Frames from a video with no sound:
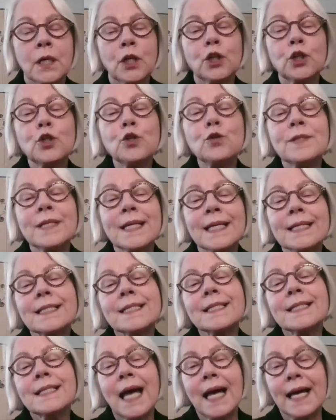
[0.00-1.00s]
losing
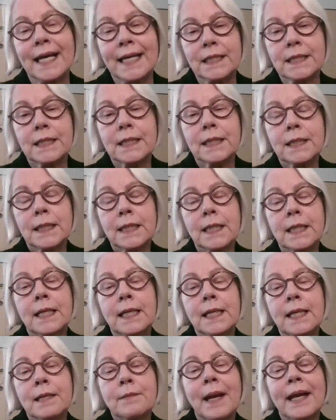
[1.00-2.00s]
sight.
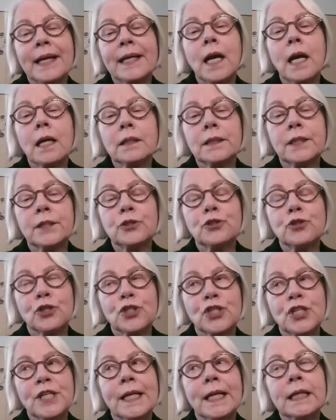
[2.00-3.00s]
And my colleague
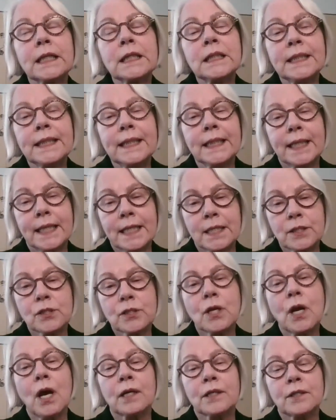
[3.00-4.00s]
Georgina Kleek has
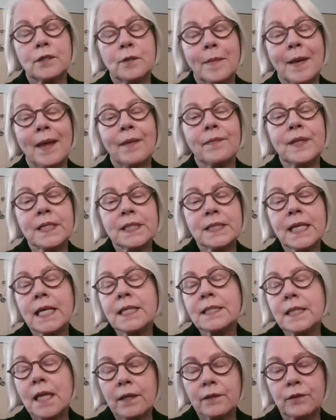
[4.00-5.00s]
talked about this,
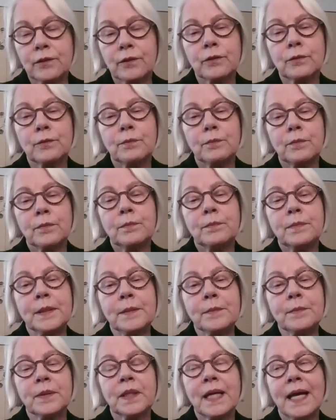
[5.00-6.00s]
as other
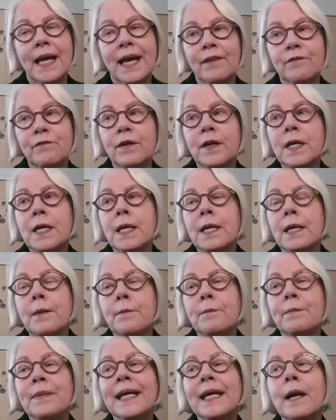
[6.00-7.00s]
people have.
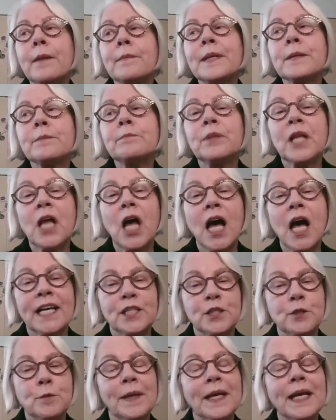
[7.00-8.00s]
Becoming
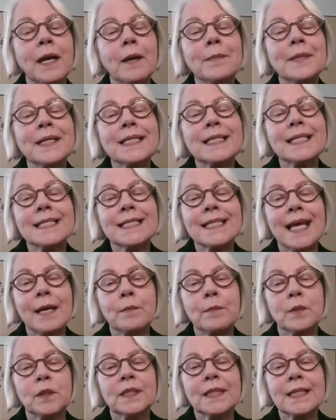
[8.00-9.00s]
blind, becoming
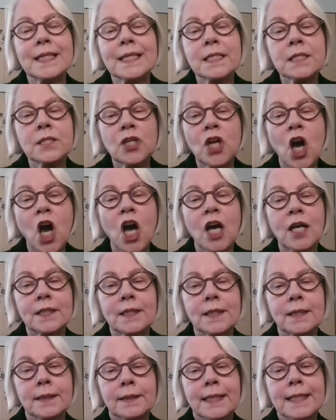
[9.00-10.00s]
disabled
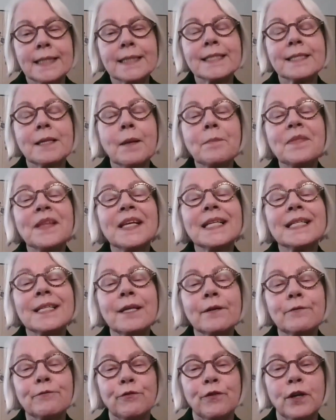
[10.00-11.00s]
it's something
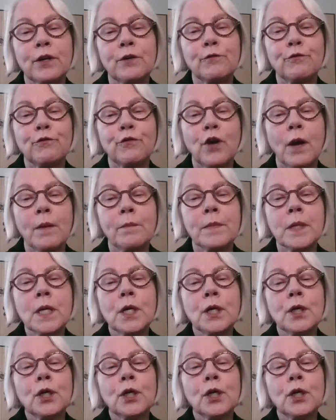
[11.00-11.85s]
different from